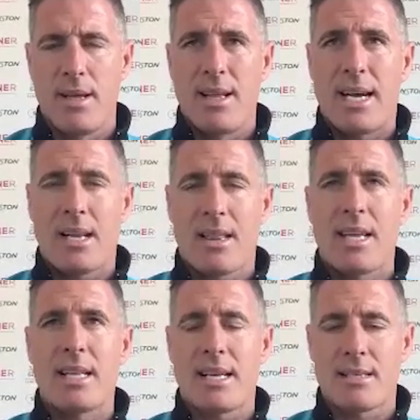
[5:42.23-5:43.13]
And I
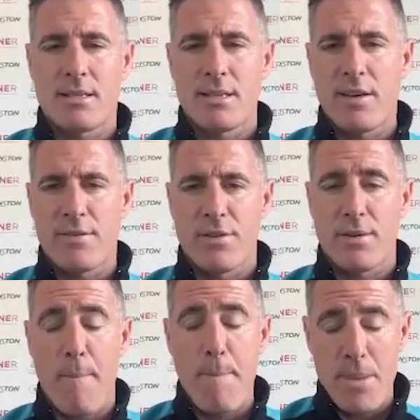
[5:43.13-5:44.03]
think that served
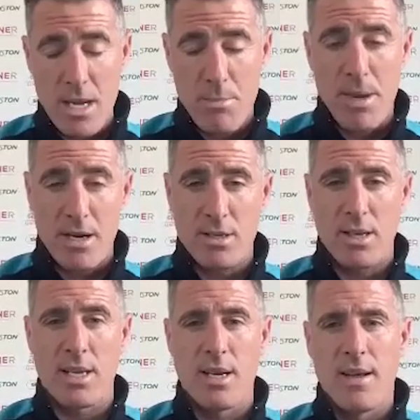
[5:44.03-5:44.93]
me
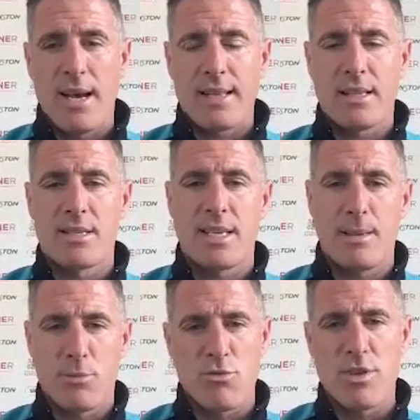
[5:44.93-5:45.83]
personally and the
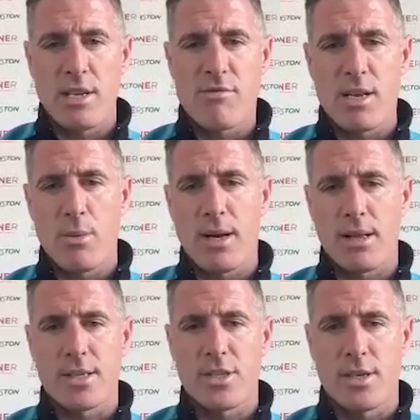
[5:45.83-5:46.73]
team really, really well
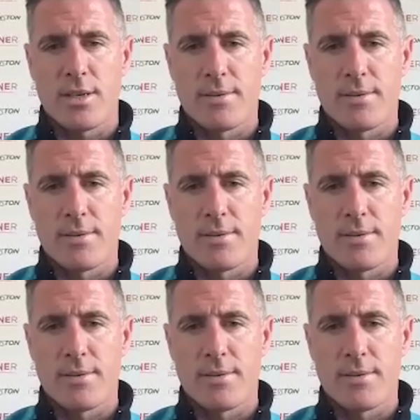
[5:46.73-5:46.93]
this year.